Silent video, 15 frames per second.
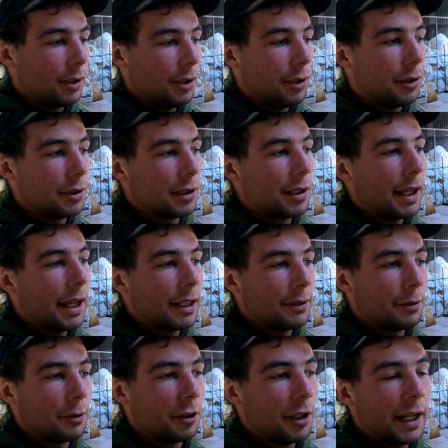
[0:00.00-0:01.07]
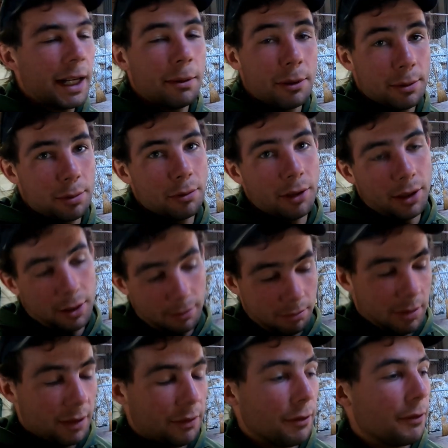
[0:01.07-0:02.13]
used the tags for today was putting the
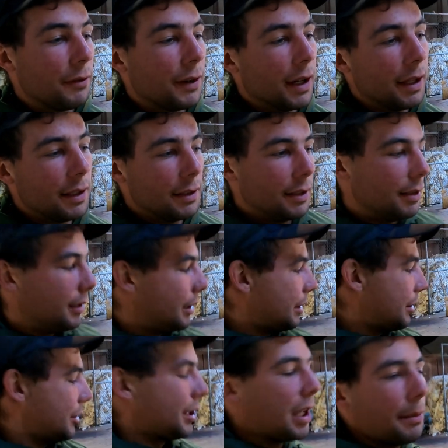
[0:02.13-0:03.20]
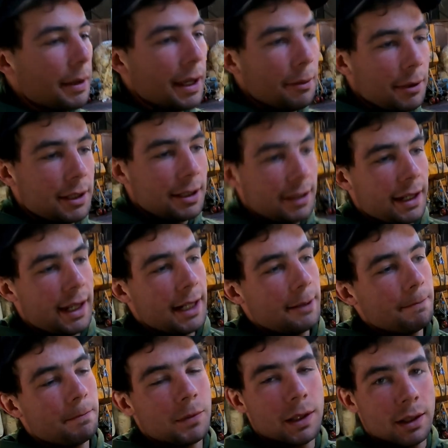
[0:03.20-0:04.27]
different fathers in that just come out we'd scan
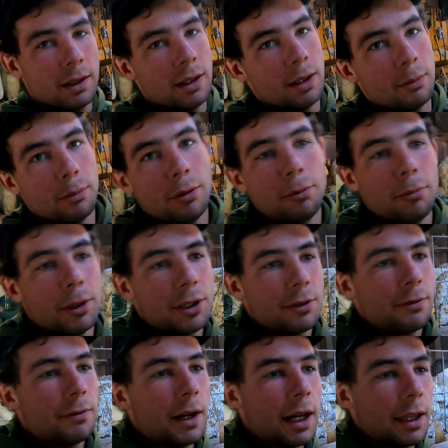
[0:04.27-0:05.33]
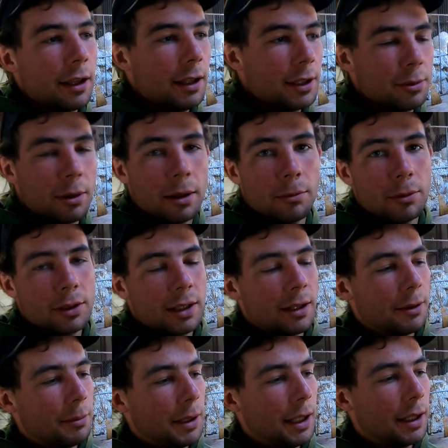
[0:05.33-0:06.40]
them put which father this one was going
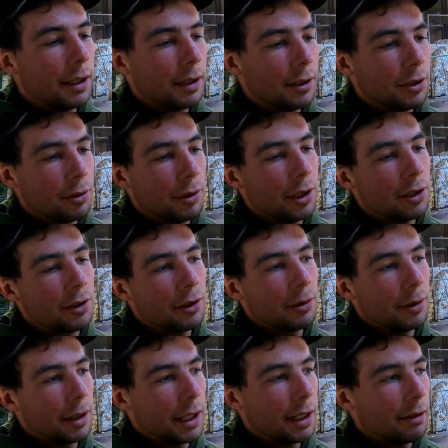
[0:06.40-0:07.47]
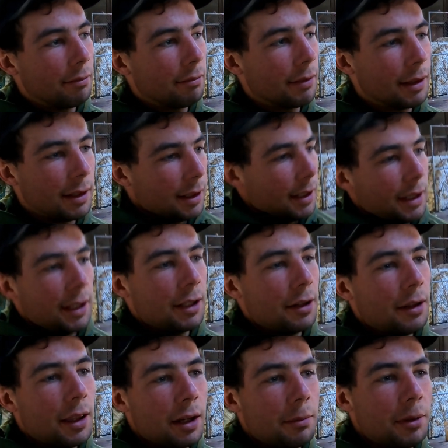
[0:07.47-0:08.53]
to be joined to and then you
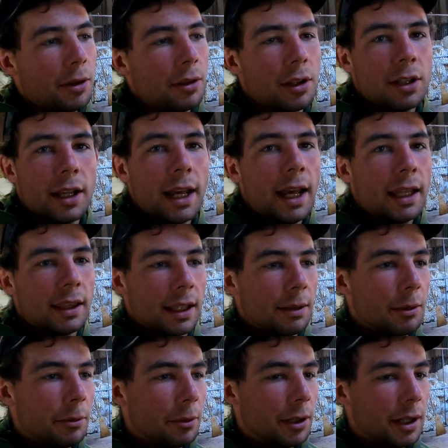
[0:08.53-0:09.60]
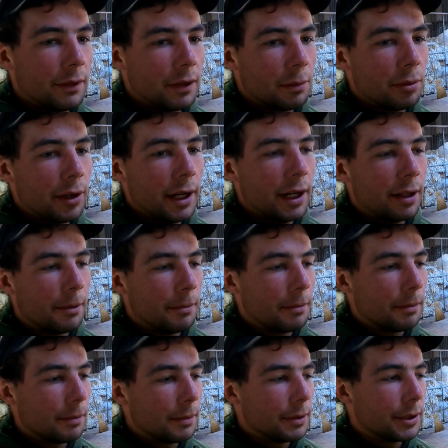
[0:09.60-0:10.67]
know, that'd be on the tag, then we wouldn't have to brand them.
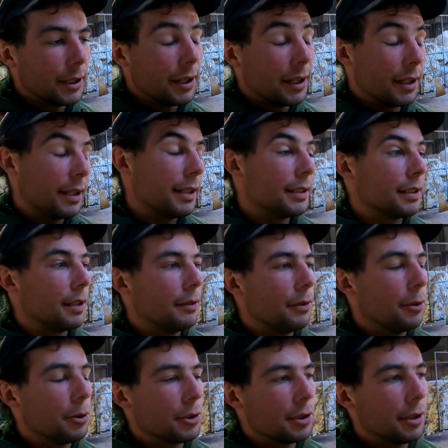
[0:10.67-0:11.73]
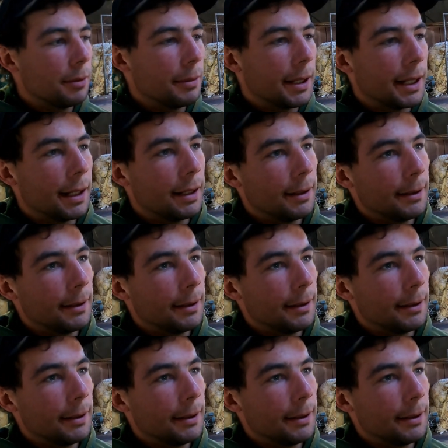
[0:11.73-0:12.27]
So it's unfortunate, but